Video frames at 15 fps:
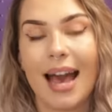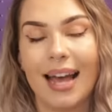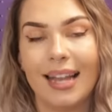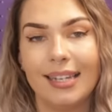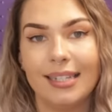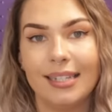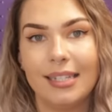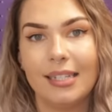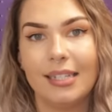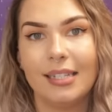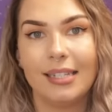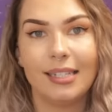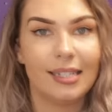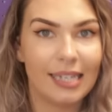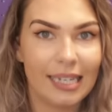and
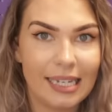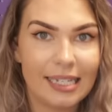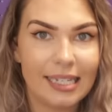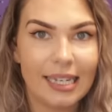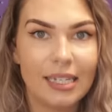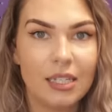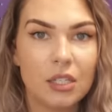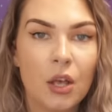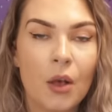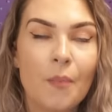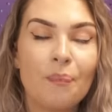diseases.